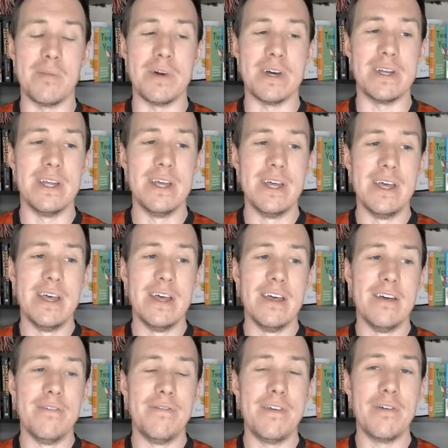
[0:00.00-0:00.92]
But
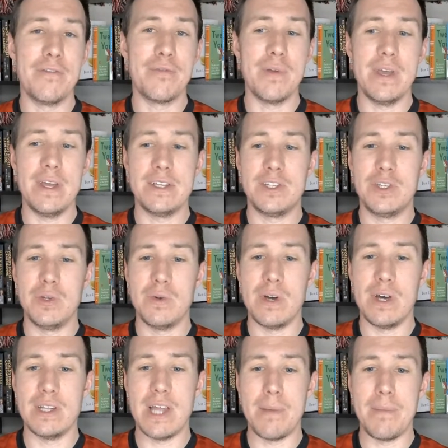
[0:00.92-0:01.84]
feel free to
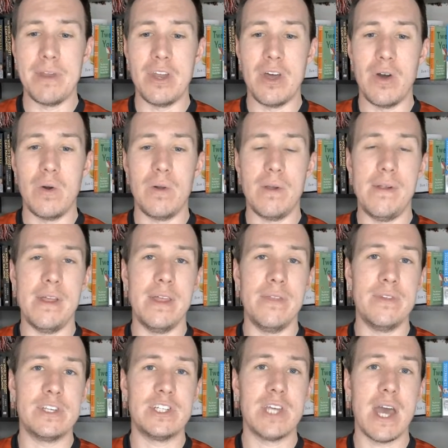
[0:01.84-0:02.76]
let me know
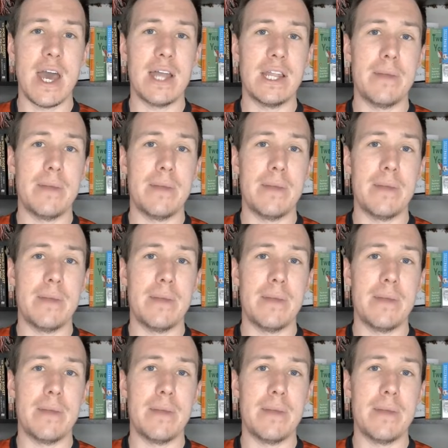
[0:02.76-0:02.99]
in the chat.